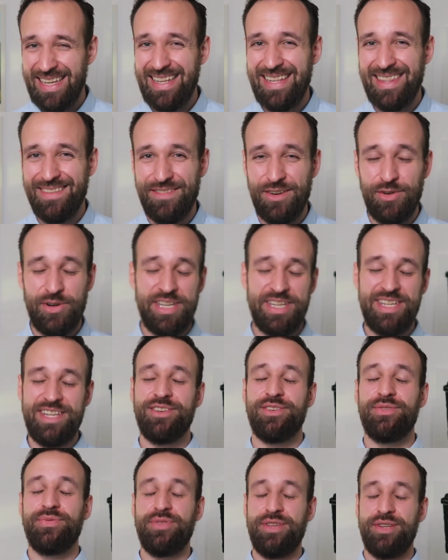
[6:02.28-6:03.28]
in the very
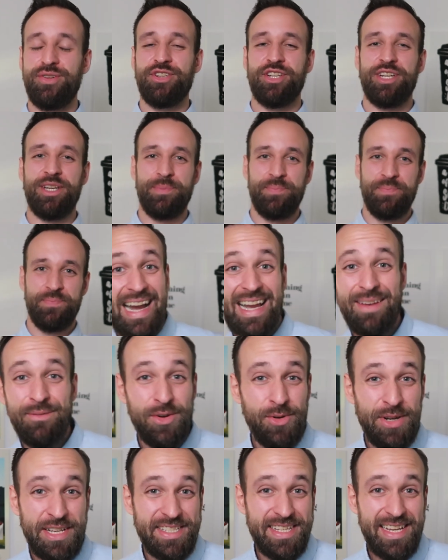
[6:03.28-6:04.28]
near future. I'm
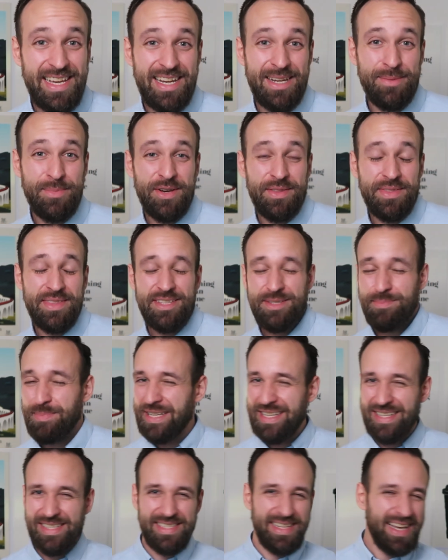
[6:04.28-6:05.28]
very excited about this
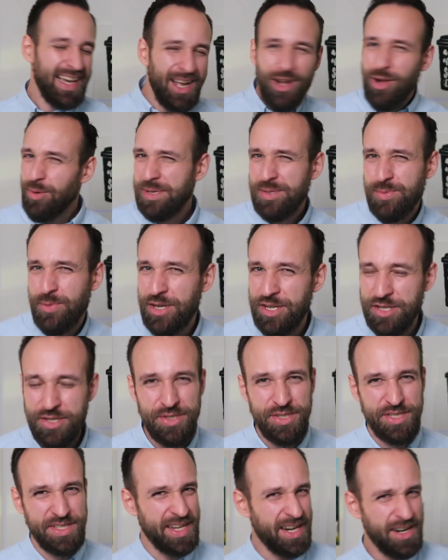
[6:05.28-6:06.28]
because I always wanted
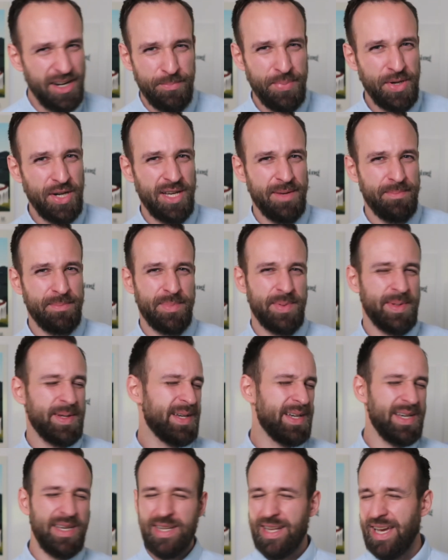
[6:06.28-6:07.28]
to start a pod,
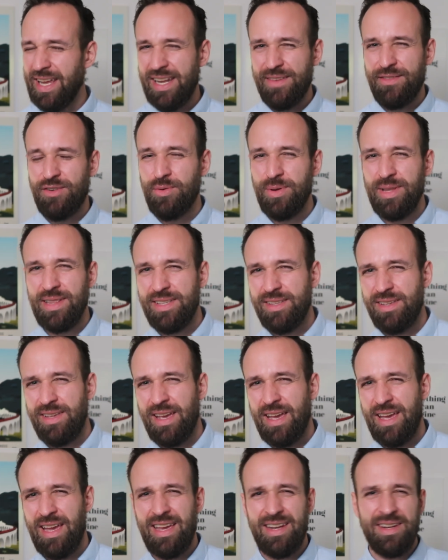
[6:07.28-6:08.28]
but I never really
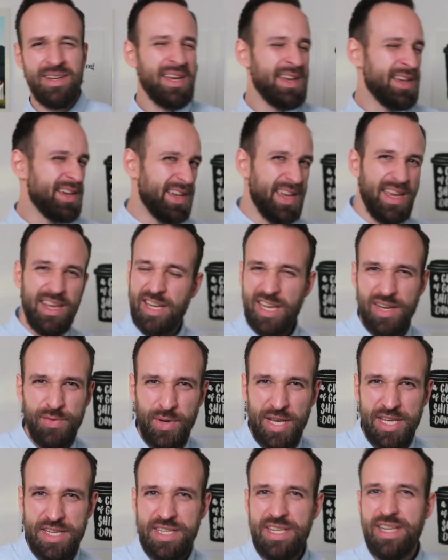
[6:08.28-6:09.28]
had enough
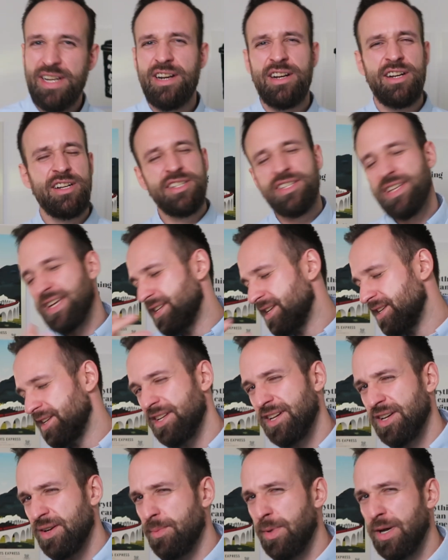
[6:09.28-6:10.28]
ideas, I didn't
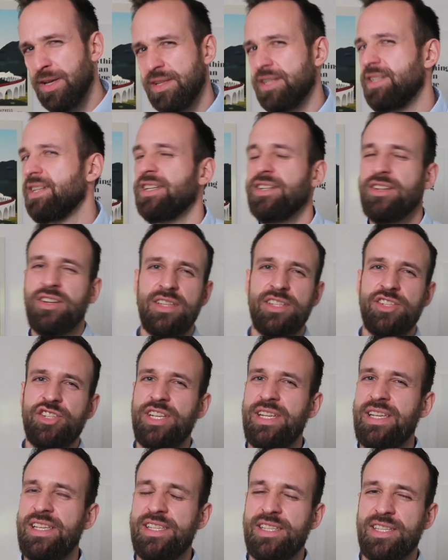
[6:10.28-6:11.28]
know about the
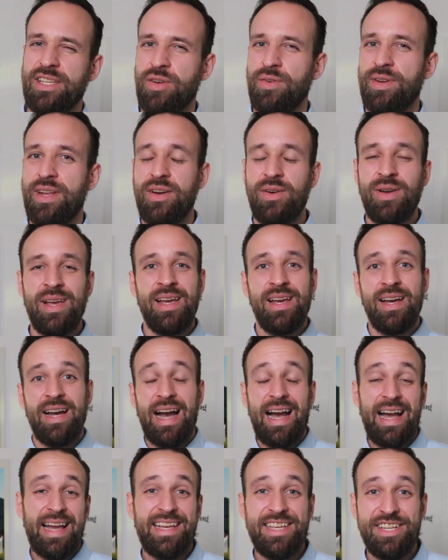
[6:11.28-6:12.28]
technology, so now
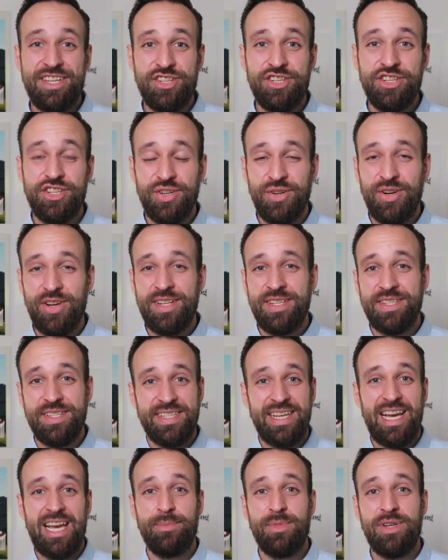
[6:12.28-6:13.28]
I can join
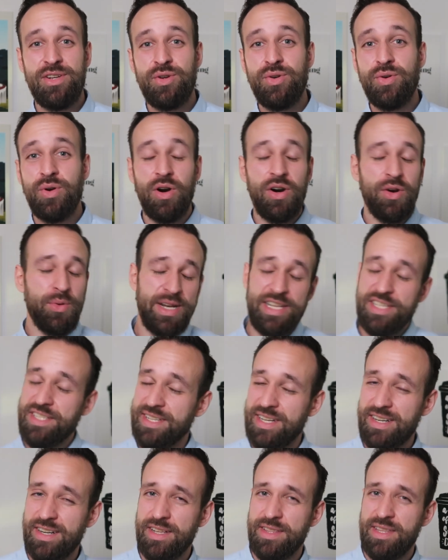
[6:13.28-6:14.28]
Simon who already
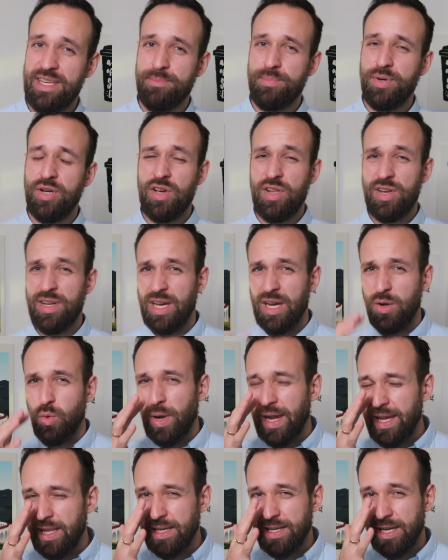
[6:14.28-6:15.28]
started their pod a
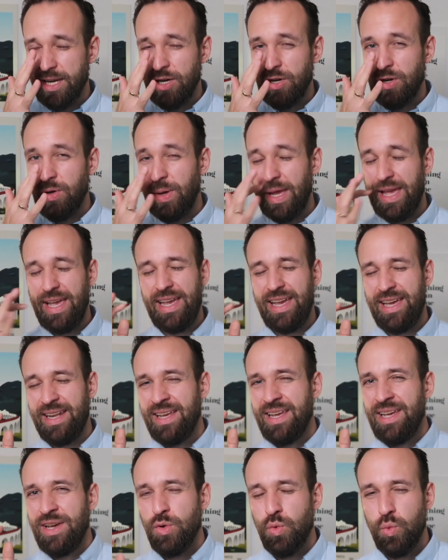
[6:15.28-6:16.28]
while ago and
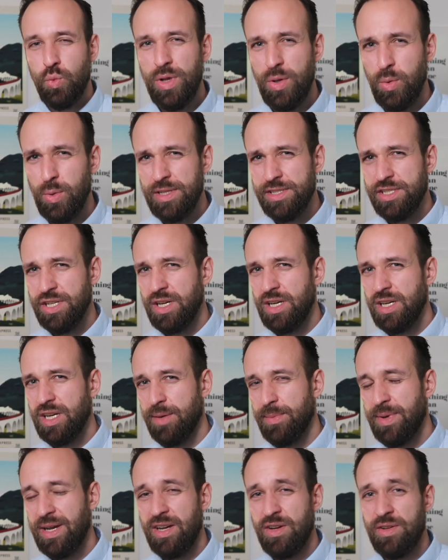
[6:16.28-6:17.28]
we will
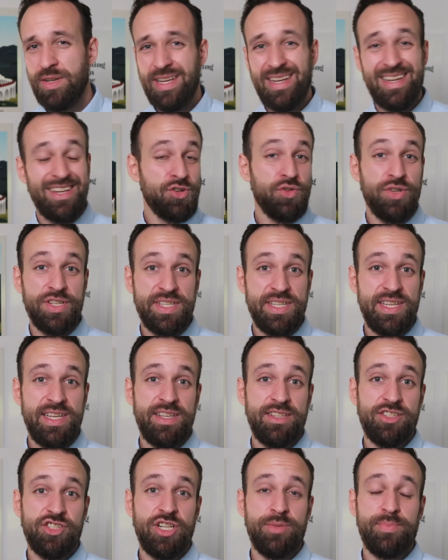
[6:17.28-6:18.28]
talk about
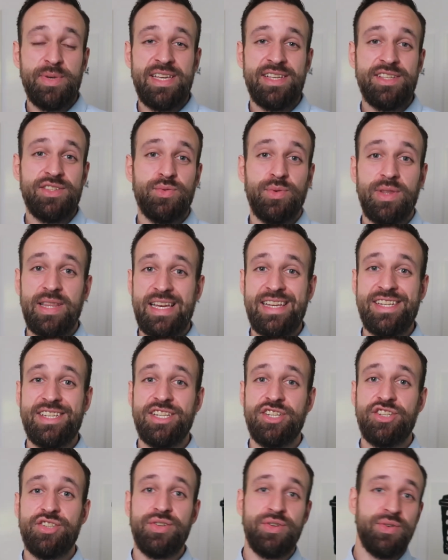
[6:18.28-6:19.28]
interesting topics
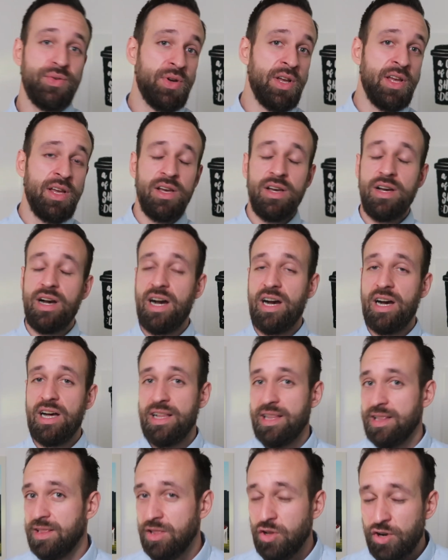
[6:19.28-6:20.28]
related to
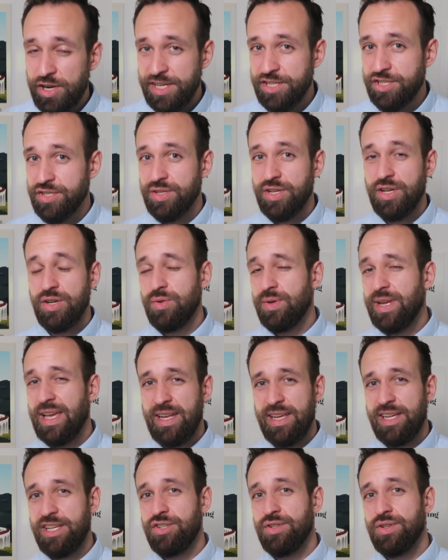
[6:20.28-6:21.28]
uh, learning to code,
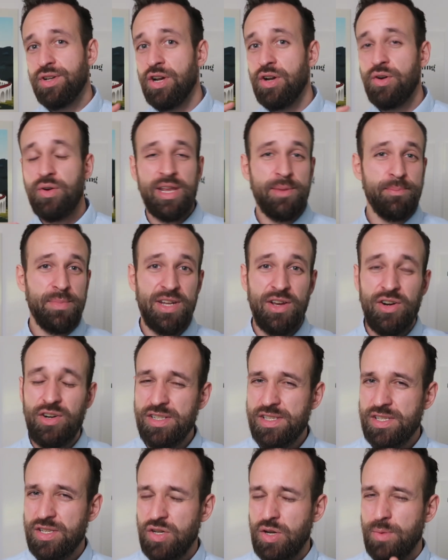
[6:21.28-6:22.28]
getting into coding, but
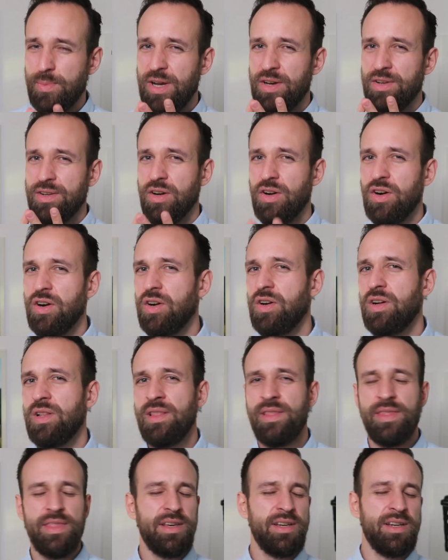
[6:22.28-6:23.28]
also about all
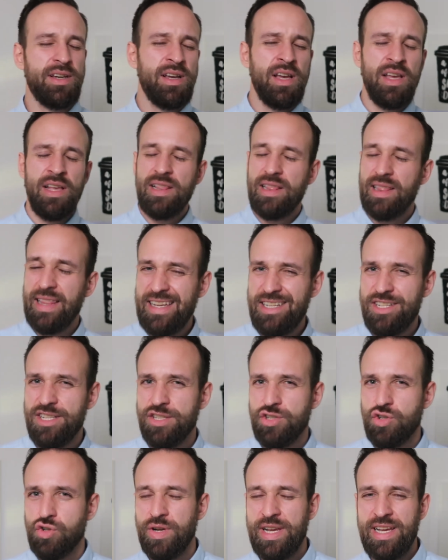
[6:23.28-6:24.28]
the
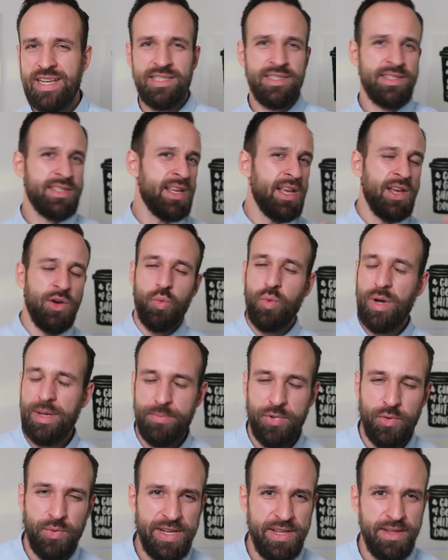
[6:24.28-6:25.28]
latest trends,
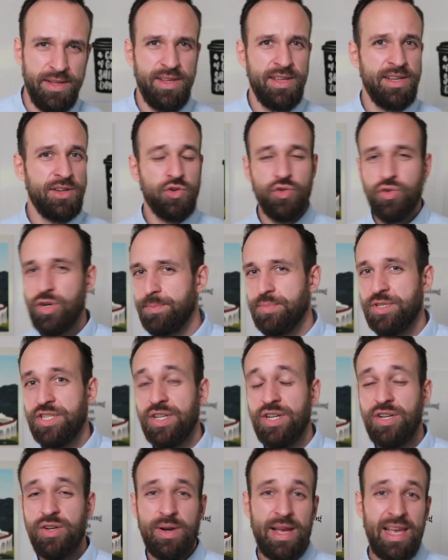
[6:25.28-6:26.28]
Web3,
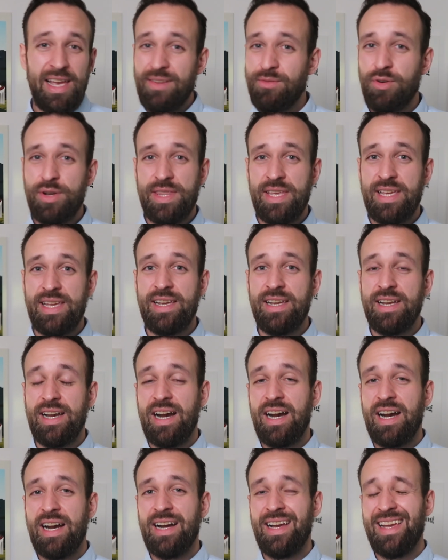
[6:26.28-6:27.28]
crypto, everything
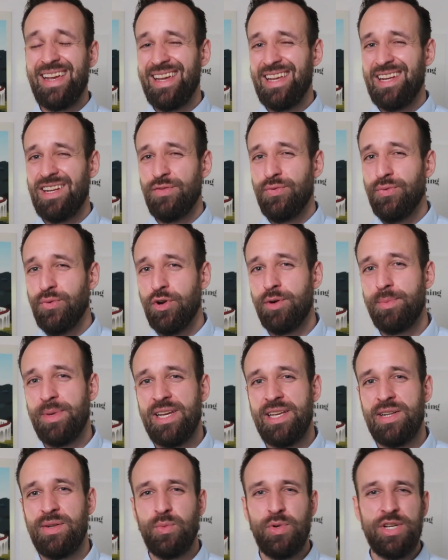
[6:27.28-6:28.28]
uh, in a
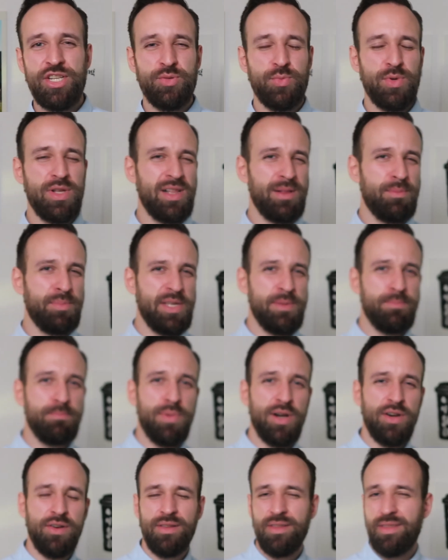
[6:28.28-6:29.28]
format which will be
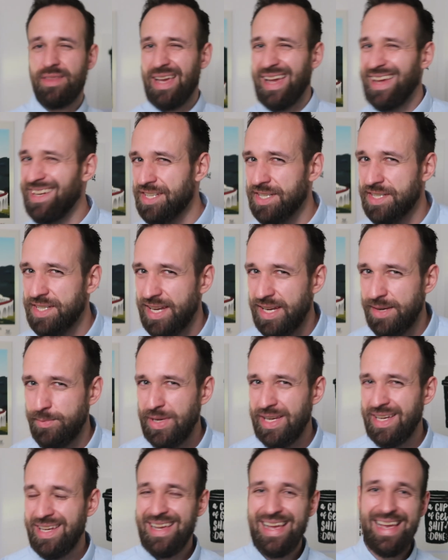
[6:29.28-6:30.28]
both
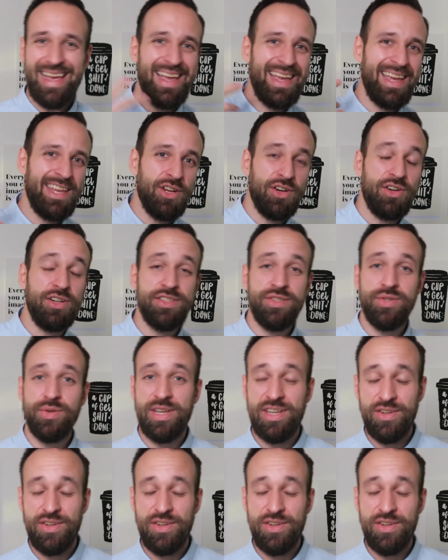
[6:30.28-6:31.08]
entertaining and also